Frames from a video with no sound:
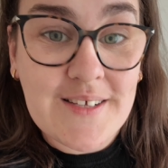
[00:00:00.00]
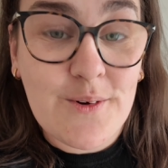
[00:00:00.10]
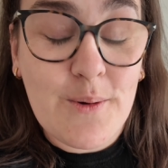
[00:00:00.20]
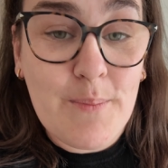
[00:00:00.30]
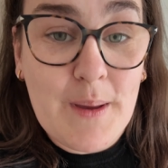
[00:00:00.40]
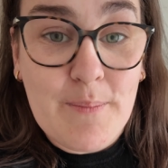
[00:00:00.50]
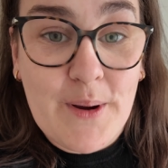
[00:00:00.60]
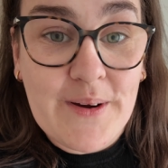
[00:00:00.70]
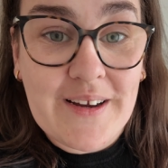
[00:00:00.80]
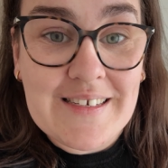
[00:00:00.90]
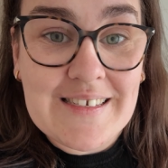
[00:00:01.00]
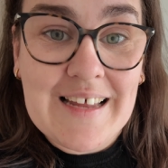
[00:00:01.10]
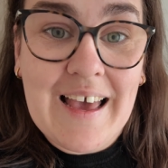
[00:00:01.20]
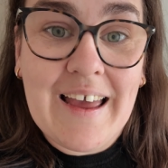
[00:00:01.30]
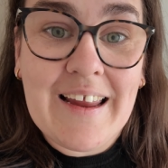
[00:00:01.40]
so we're a bit broken
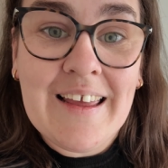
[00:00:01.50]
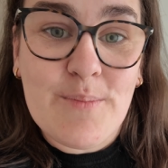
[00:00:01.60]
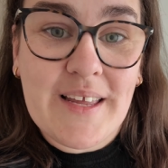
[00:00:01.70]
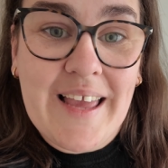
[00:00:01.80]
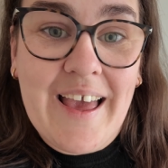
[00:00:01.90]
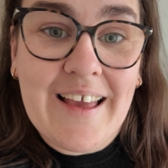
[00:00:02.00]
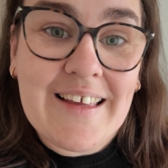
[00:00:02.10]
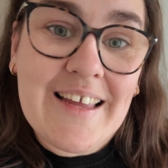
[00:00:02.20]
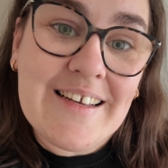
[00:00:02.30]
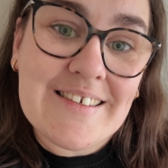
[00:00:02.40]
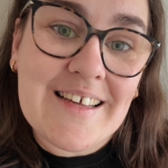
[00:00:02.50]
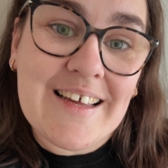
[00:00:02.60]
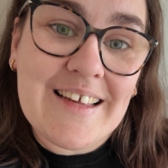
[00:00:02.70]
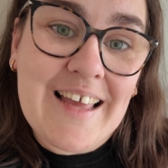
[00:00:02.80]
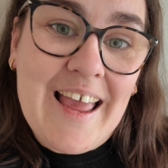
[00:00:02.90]
today. But yeah, keen
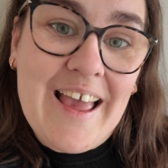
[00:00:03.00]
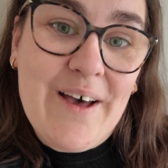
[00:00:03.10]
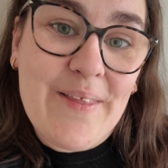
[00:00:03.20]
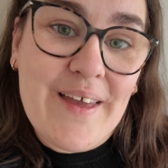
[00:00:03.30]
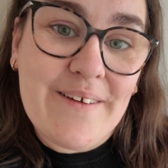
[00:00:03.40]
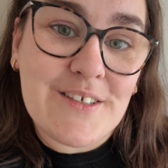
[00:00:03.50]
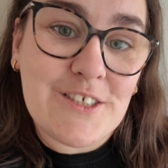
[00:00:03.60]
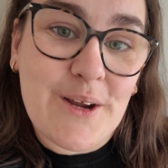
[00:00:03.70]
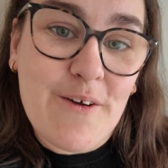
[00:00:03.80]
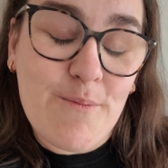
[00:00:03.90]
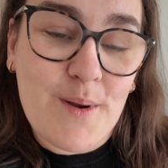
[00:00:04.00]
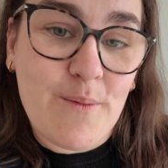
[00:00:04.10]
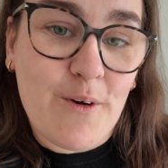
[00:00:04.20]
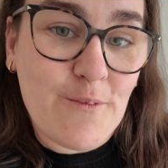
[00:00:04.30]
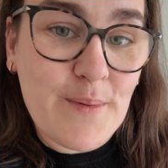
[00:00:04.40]
to get it out there and show everybody
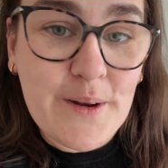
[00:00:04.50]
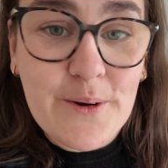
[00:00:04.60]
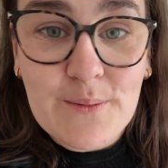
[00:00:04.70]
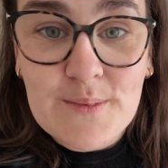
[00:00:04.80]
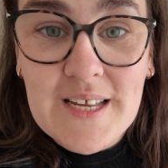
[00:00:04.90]
what we've been up